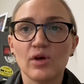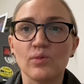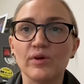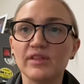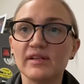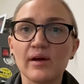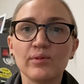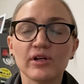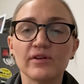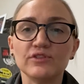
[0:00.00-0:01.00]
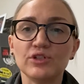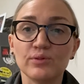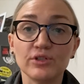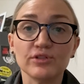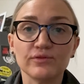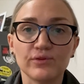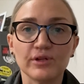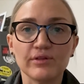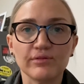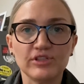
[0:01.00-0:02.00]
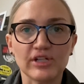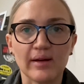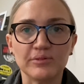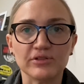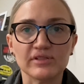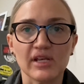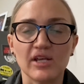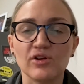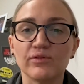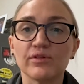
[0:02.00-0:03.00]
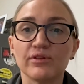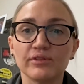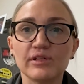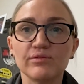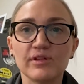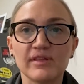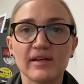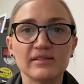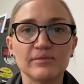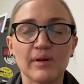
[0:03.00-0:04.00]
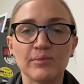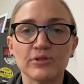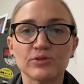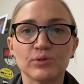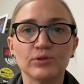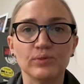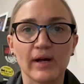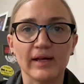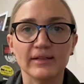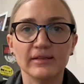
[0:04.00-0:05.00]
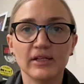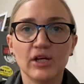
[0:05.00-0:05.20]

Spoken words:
With a network of 243 chapters and over 33,000 members worldwide,